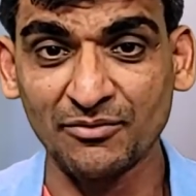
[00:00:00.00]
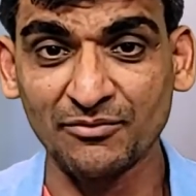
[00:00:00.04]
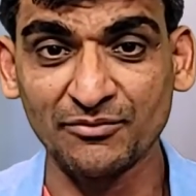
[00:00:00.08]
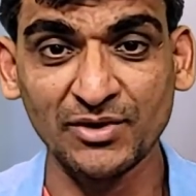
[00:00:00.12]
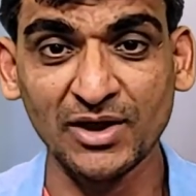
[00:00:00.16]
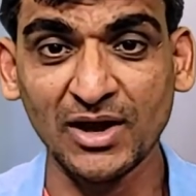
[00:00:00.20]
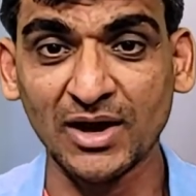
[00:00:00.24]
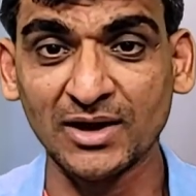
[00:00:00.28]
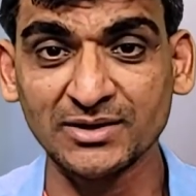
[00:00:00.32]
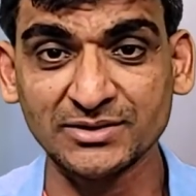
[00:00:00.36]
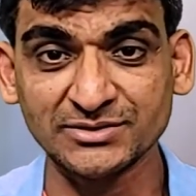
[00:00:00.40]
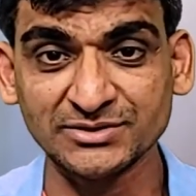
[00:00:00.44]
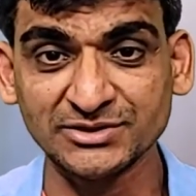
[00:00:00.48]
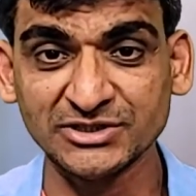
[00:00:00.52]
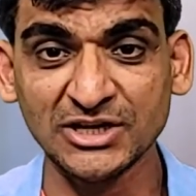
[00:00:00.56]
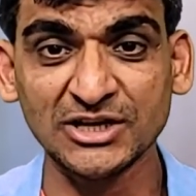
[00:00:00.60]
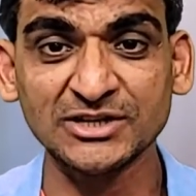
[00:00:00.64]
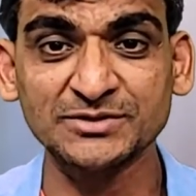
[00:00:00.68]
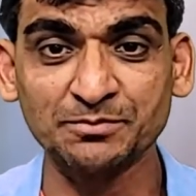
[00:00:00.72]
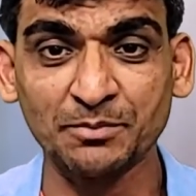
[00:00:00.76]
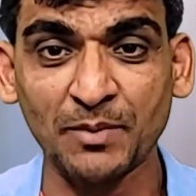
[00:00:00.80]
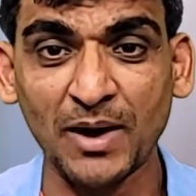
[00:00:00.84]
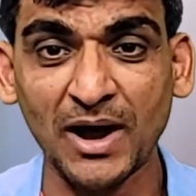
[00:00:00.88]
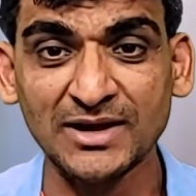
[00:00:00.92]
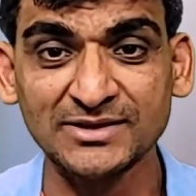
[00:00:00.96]
We are
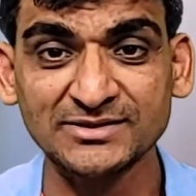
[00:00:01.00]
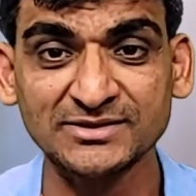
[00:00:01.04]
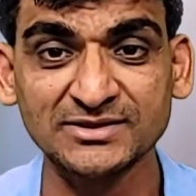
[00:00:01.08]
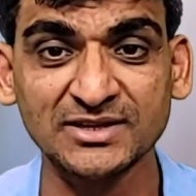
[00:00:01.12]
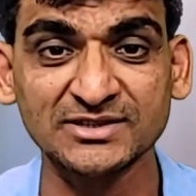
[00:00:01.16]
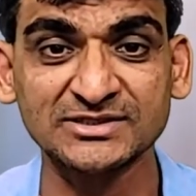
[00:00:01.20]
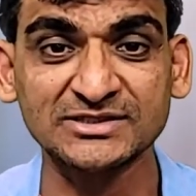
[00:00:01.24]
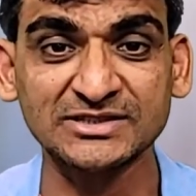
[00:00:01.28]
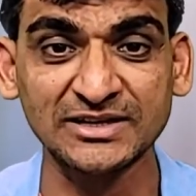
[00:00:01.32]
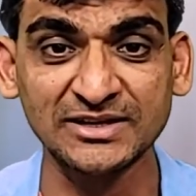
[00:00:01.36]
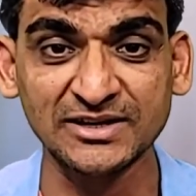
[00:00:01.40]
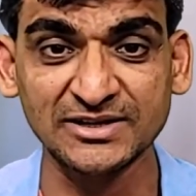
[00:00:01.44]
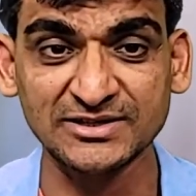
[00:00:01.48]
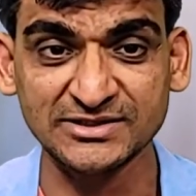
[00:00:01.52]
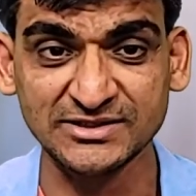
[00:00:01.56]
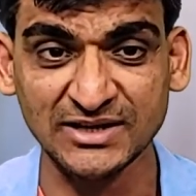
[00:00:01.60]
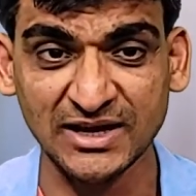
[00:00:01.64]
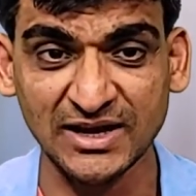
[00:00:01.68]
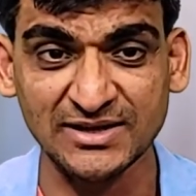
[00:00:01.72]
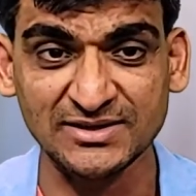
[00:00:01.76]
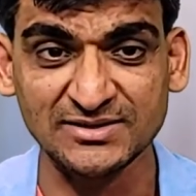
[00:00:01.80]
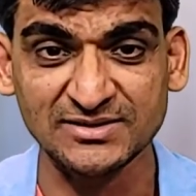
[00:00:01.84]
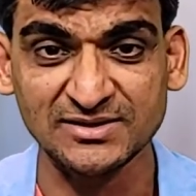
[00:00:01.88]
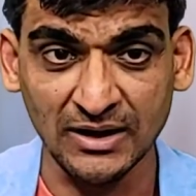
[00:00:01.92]
just past the seed stage.